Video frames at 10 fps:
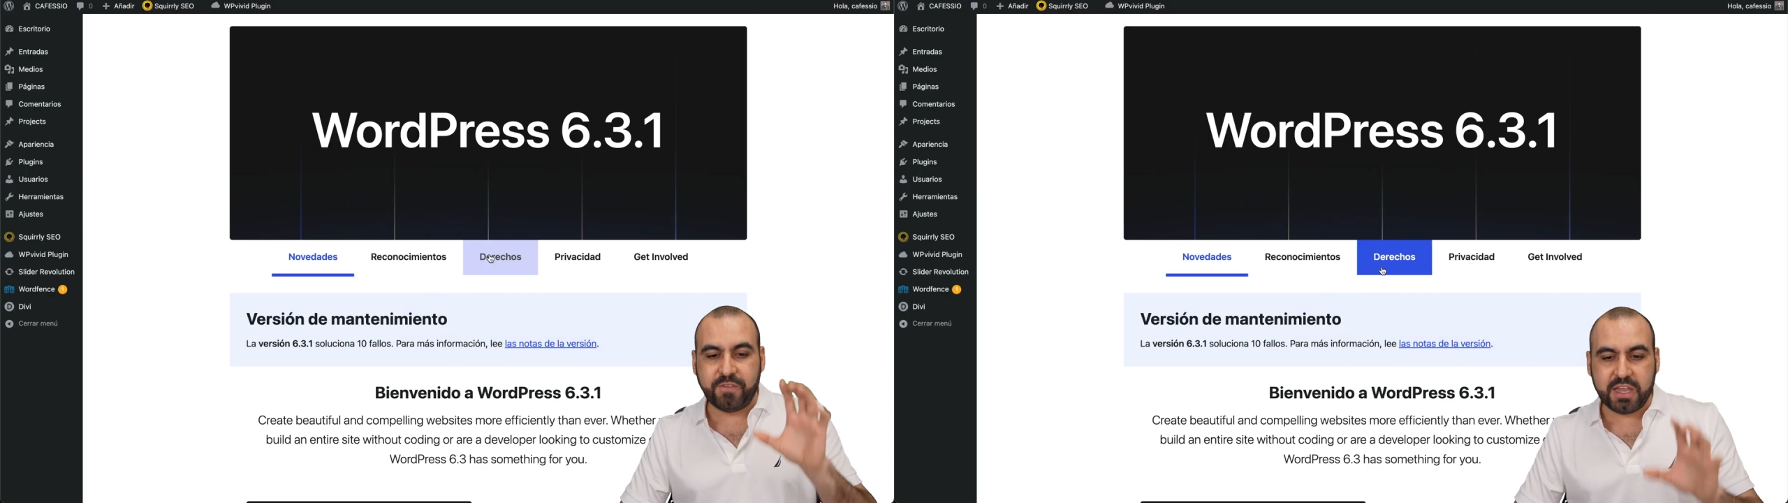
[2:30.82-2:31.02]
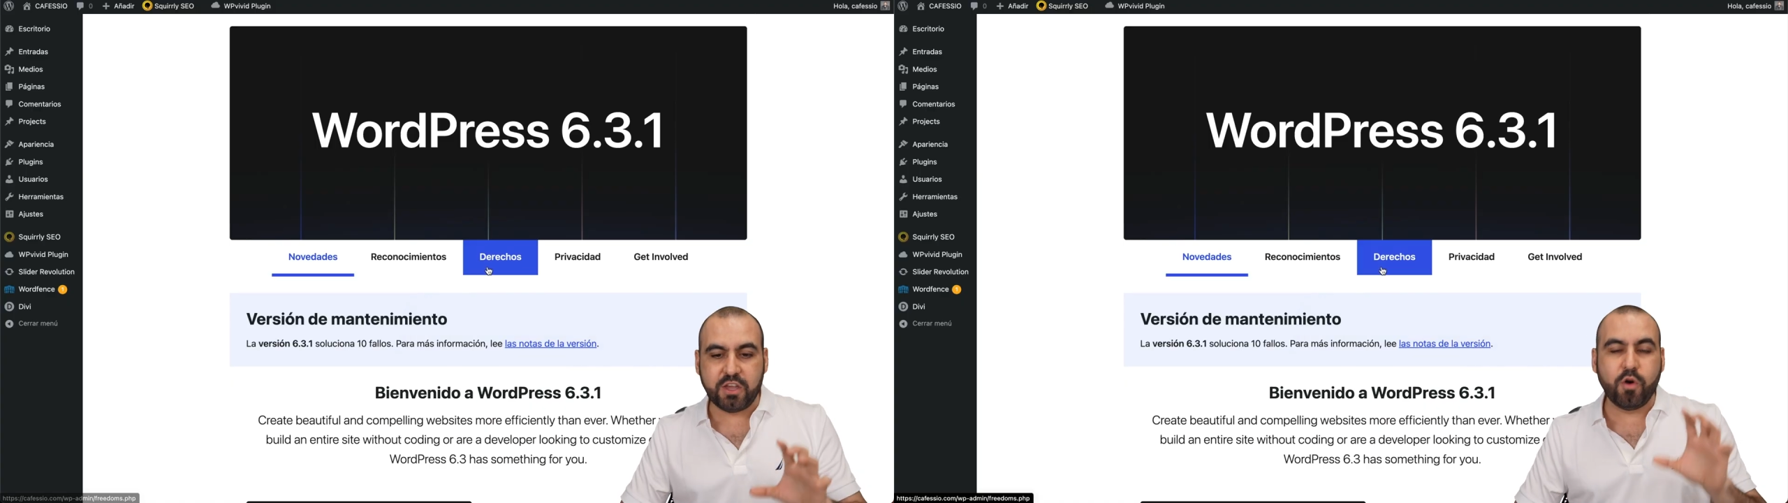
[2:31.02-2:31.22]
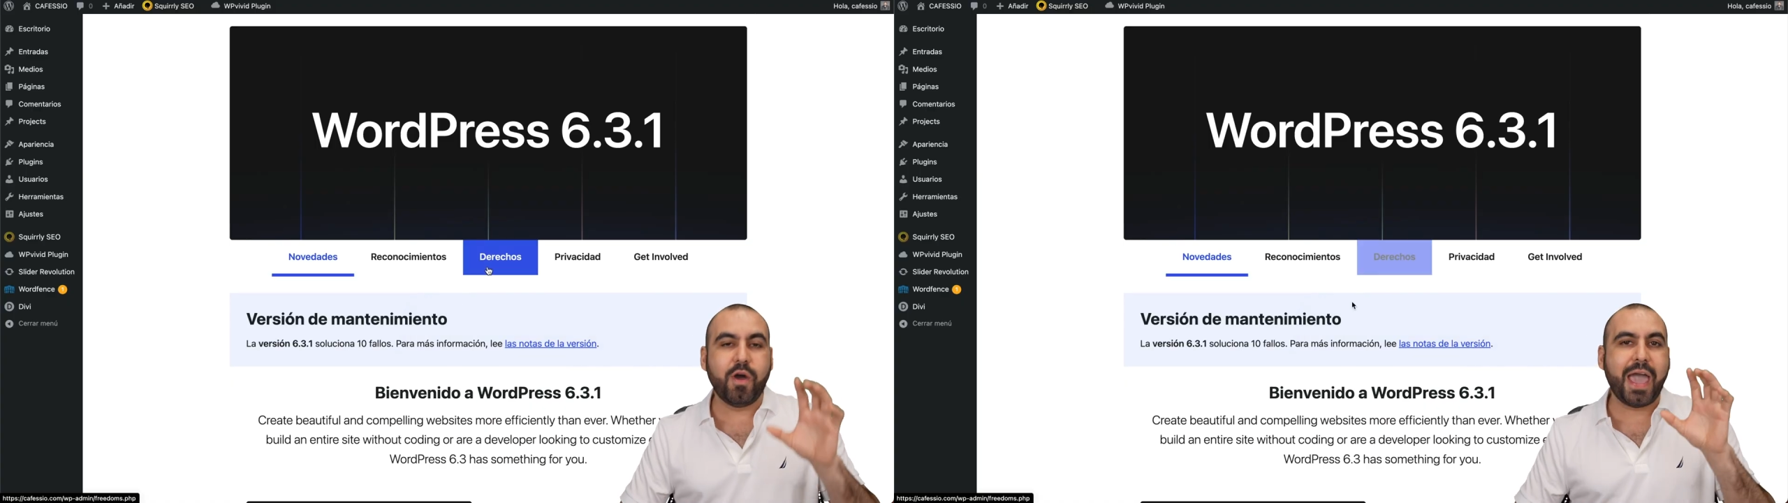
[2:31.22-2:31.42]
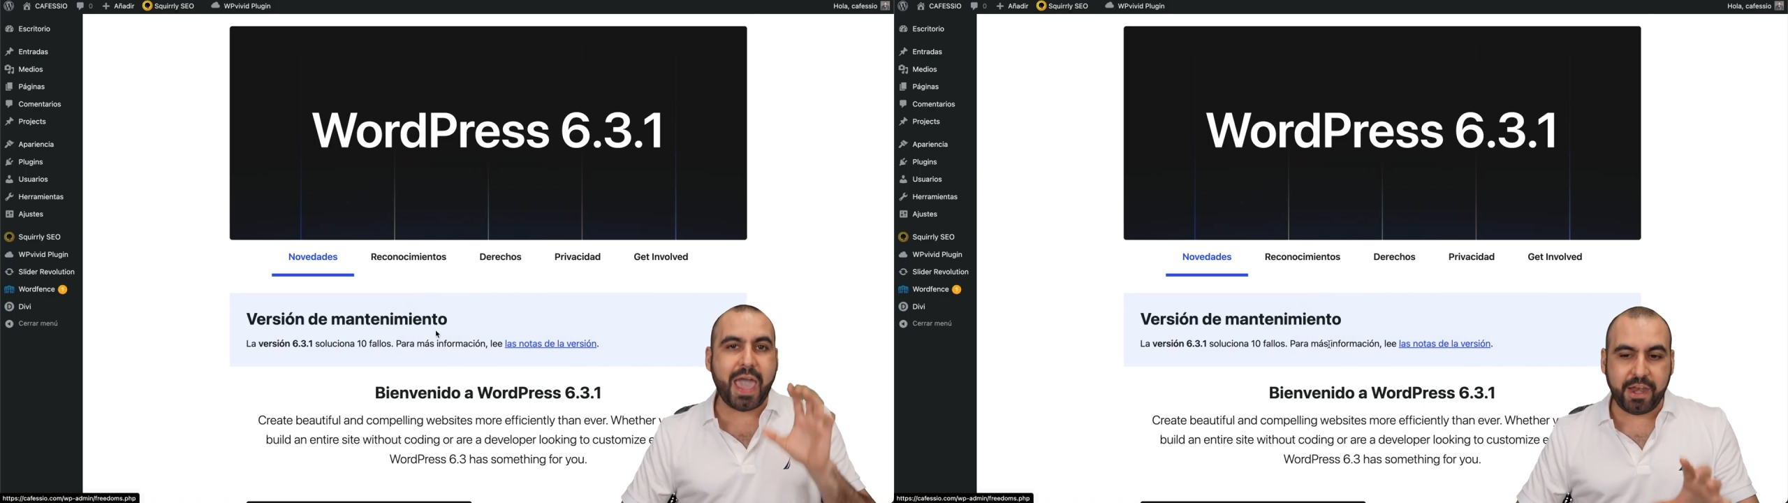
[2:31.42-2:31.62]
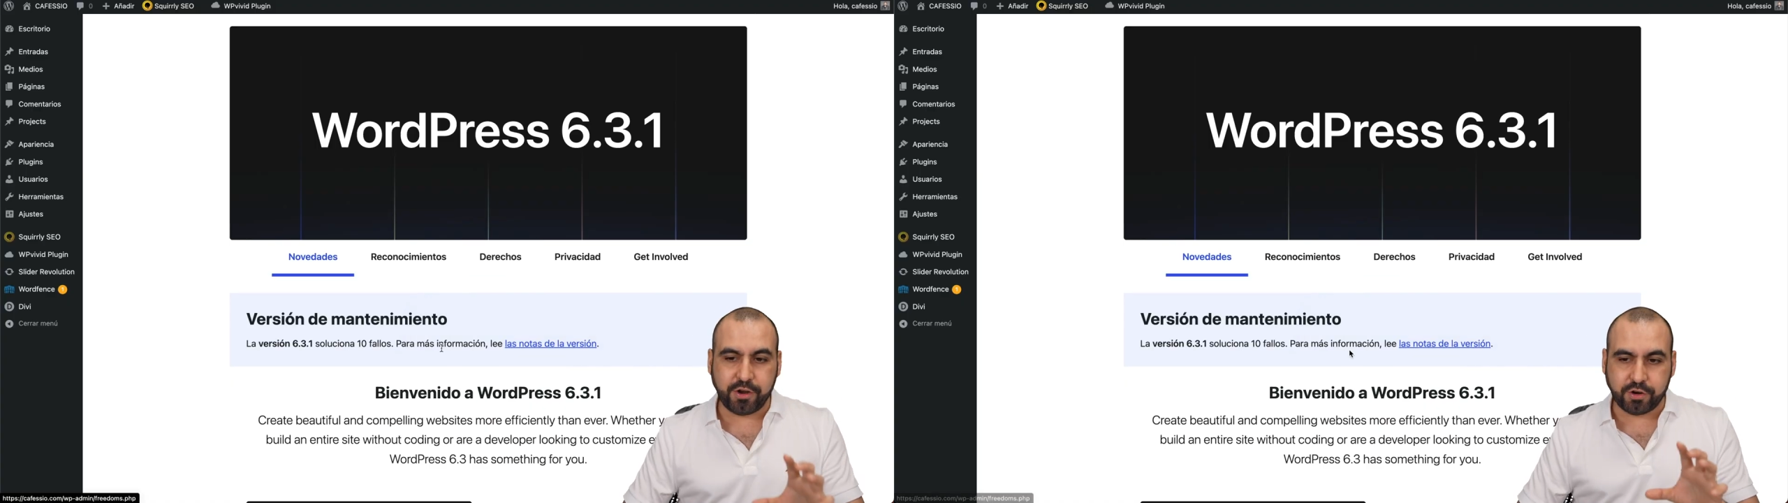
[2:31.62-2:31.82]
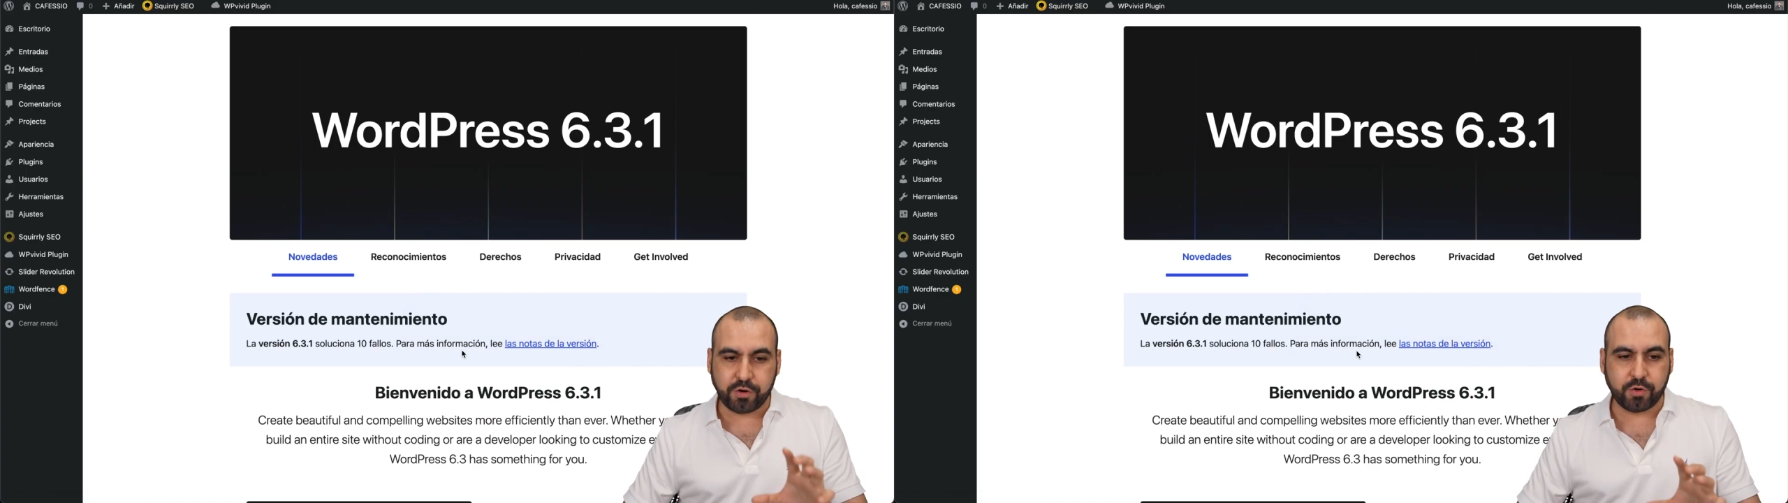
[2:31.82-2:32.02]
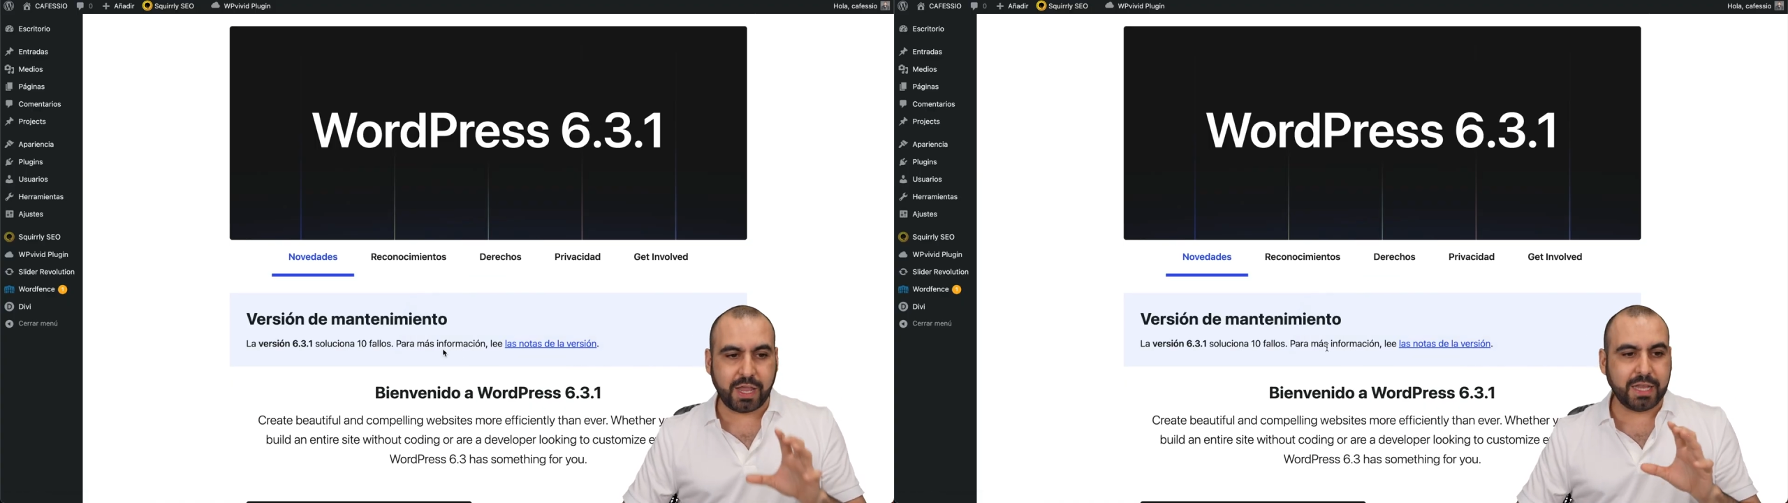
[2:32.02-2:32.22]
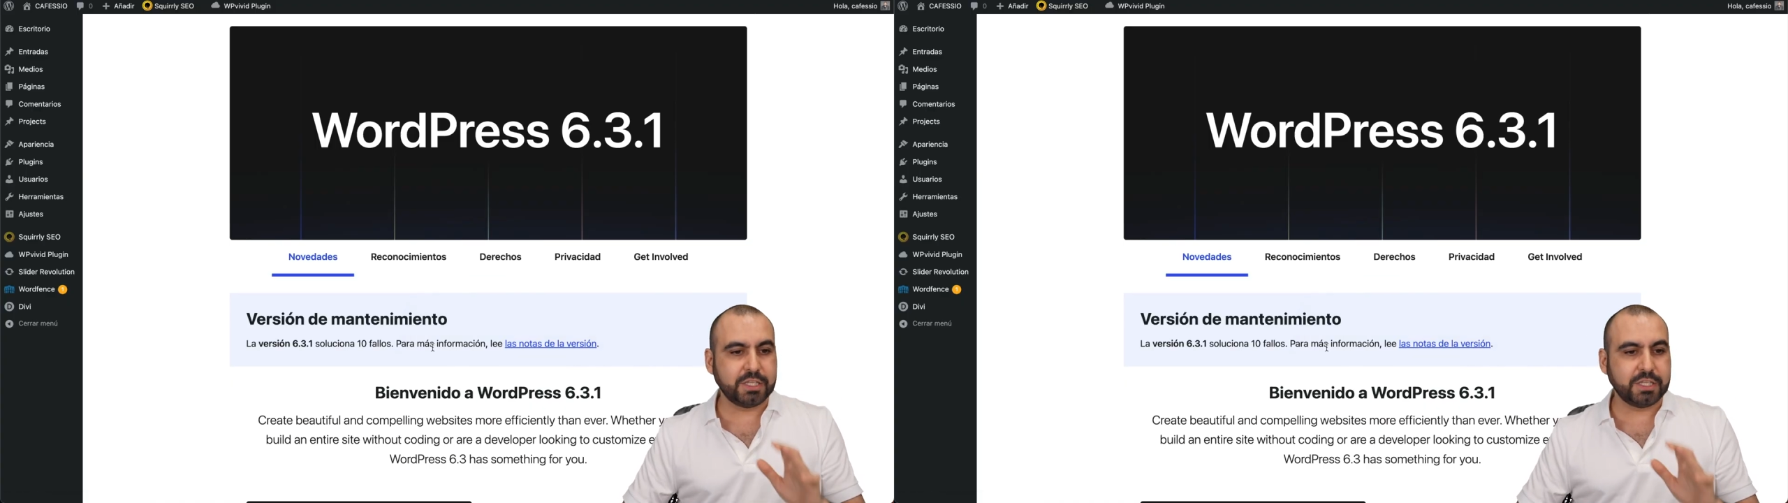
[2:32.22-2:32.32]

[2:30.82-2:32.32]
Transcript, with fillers: video editor, okay?